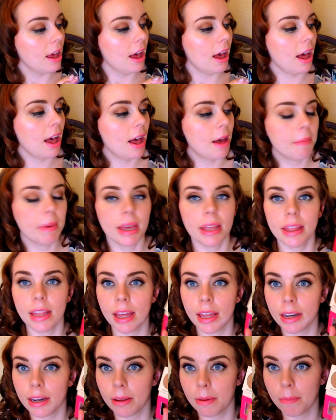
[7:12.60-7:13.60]
Um, and
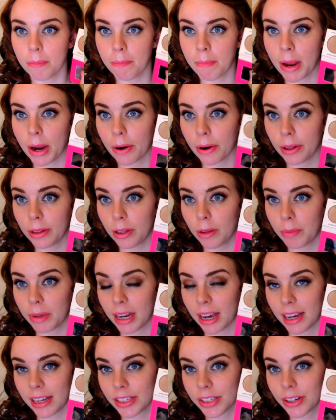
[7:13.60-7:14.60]
then Mary Lou
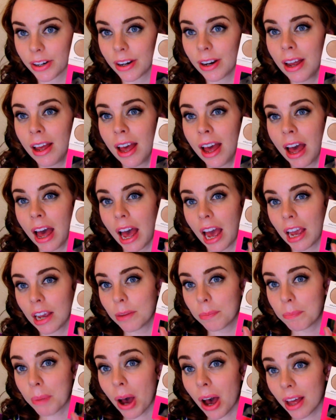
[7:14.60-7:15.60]
Manizer.
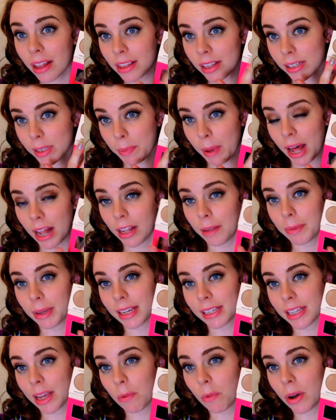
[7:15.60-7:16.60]
I bought this palette
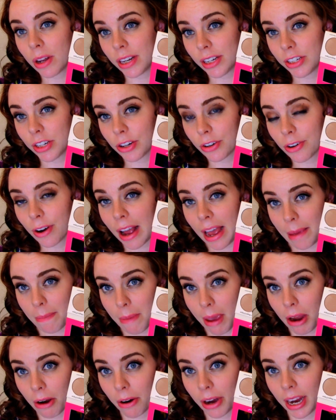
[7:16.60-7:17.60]
because I wanted to try
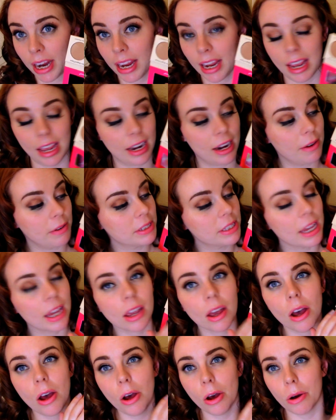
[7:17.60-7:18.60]
Mary and I was
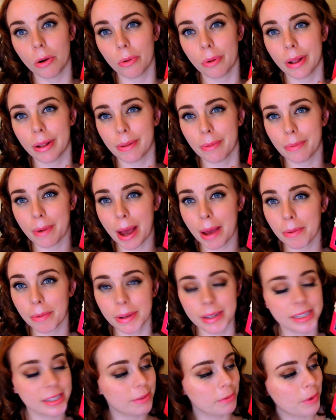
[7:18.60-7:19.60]
like, oh, well, why
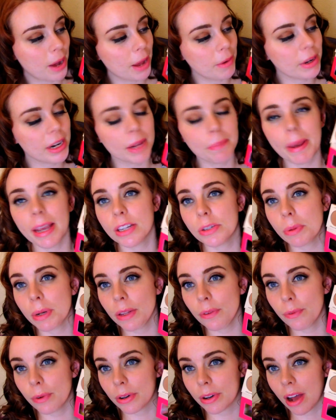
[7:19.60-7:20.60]
wouldn't, why would I pay
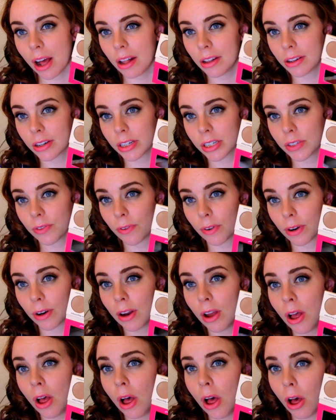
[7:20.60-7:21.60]
$24
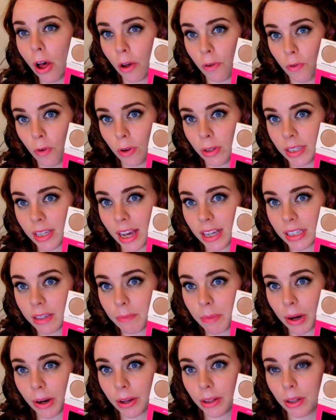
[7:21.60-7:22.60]
for a full size of
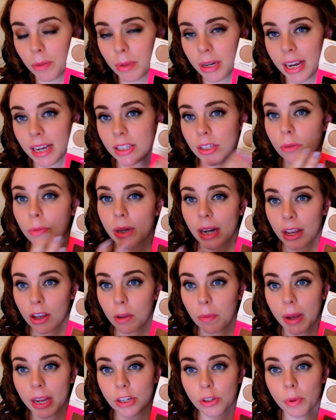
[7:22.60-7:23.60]
Mary Lou Manizer when I
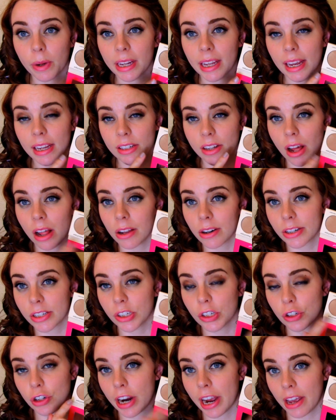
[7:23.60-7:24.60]
could pay $28
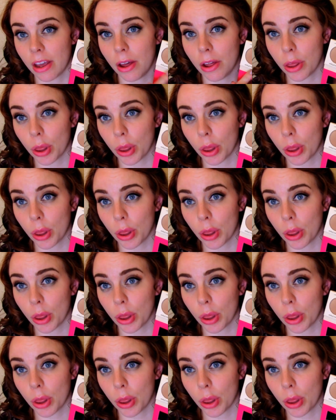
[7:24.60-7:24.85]
and try all